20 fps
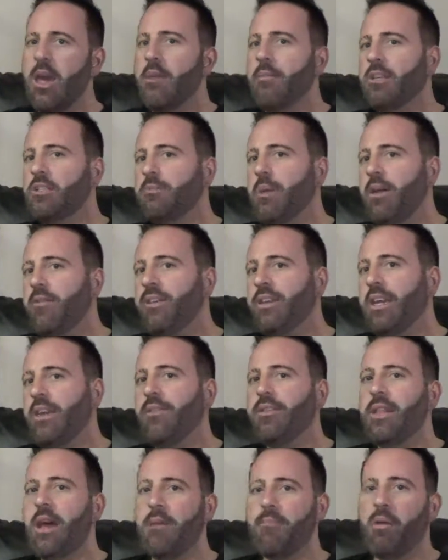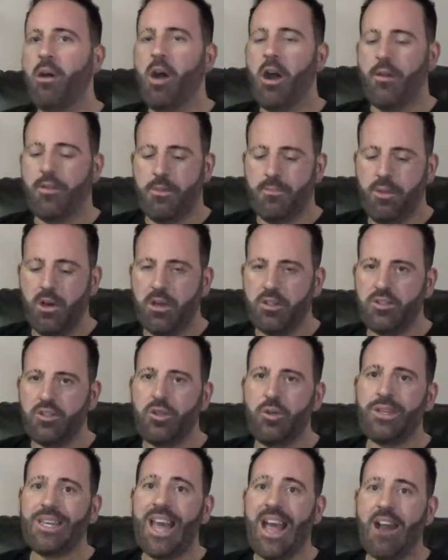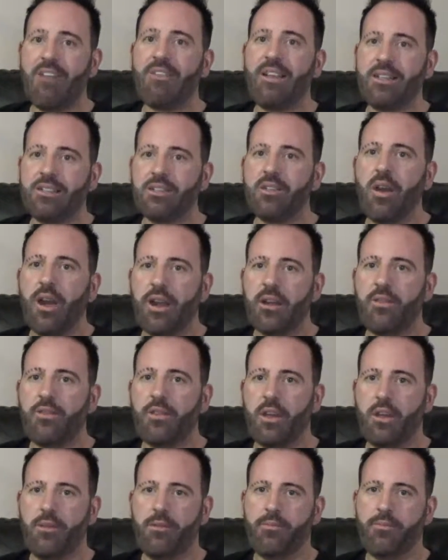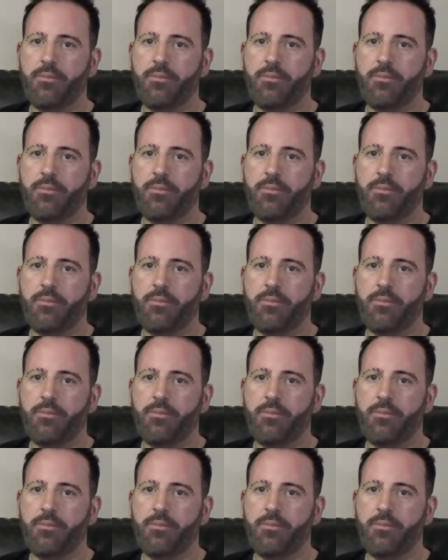It's about forgiving that part of the person you carry inside of you.